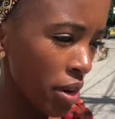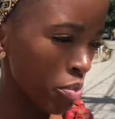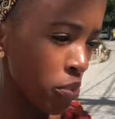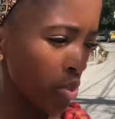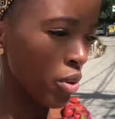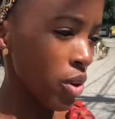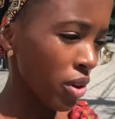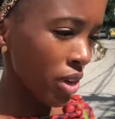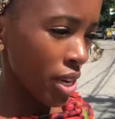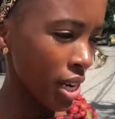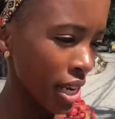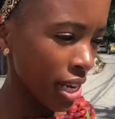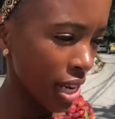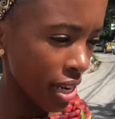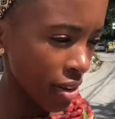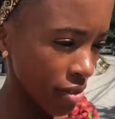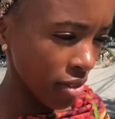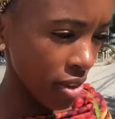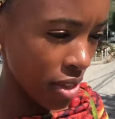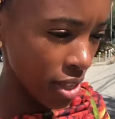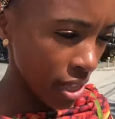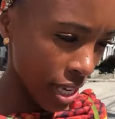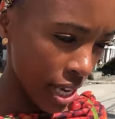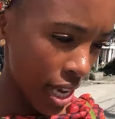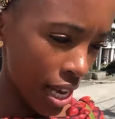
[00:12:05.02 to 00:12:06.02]
airport, and
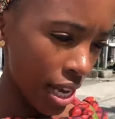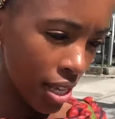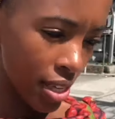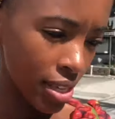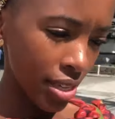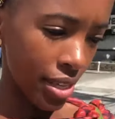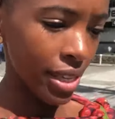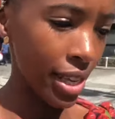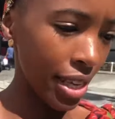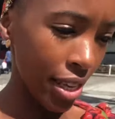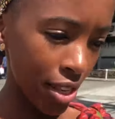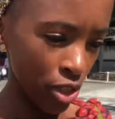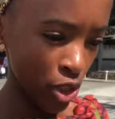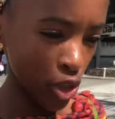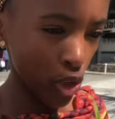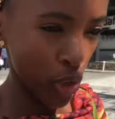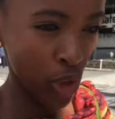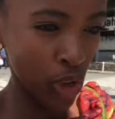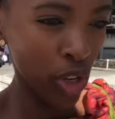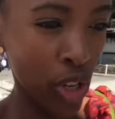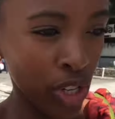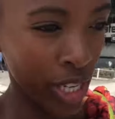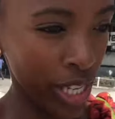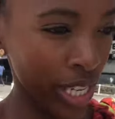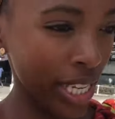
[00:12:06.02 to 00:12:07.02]
everything else is
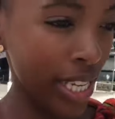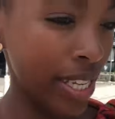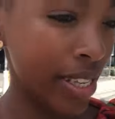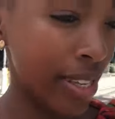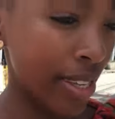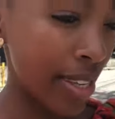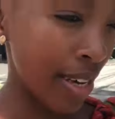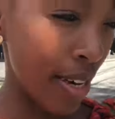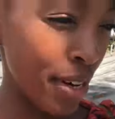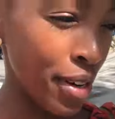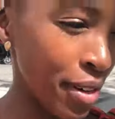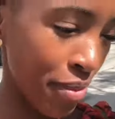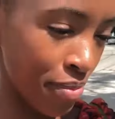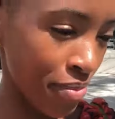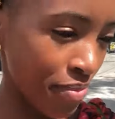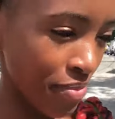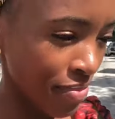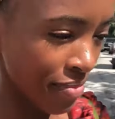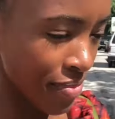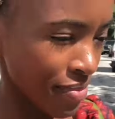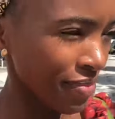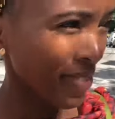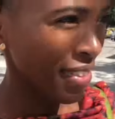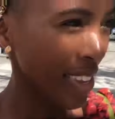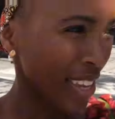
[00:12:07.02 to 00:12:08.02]
dirty. So
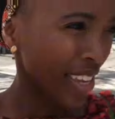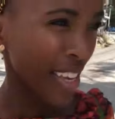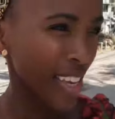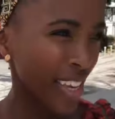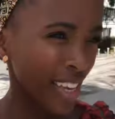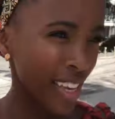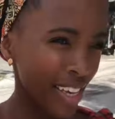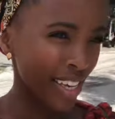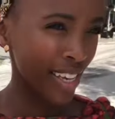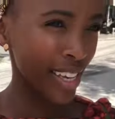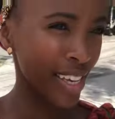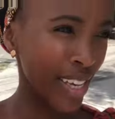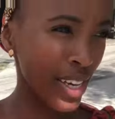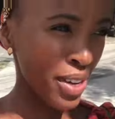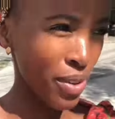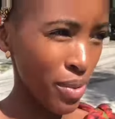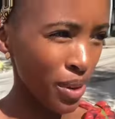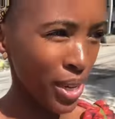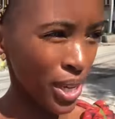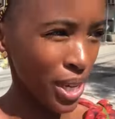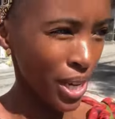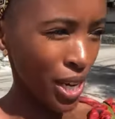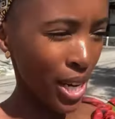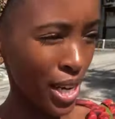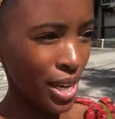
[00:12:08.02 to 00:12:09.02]
here
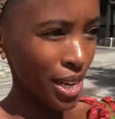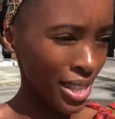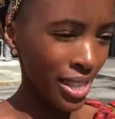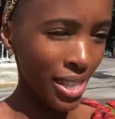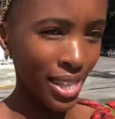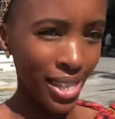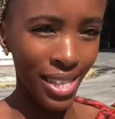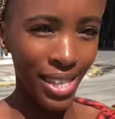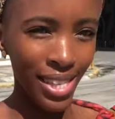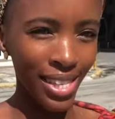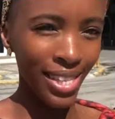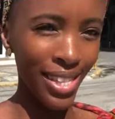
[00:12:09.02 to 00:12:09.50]
we are. This